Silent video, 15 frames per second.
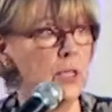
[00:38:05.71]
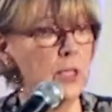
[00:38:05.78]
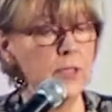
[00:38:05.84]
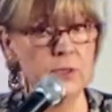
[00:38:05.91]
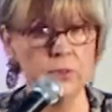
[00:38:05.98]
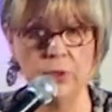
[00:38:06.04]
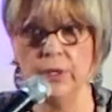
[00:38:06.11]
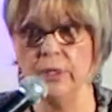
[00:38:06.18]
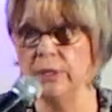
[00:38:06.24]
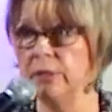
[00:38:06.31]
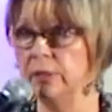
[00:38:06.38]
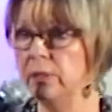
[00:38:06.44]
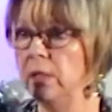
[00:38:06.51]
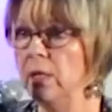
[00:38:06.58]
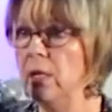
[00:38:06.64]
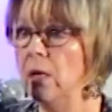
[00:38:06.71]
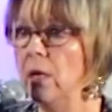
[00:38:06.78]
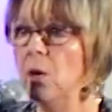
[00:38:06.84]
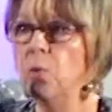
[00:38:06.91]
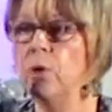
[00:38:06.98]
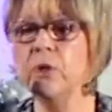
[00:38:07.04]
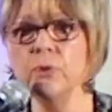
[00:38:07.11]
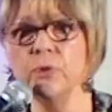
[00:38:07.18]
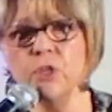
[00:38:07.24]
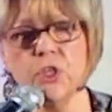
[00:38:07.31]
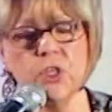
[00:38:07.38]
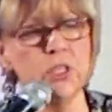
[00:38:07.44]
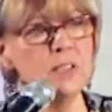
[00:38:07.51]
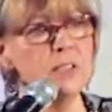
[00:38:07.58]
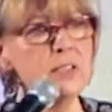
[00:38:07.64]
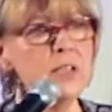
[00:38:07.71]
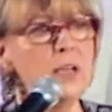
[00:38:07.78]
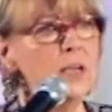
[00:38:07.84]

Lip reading: Israel, where Christians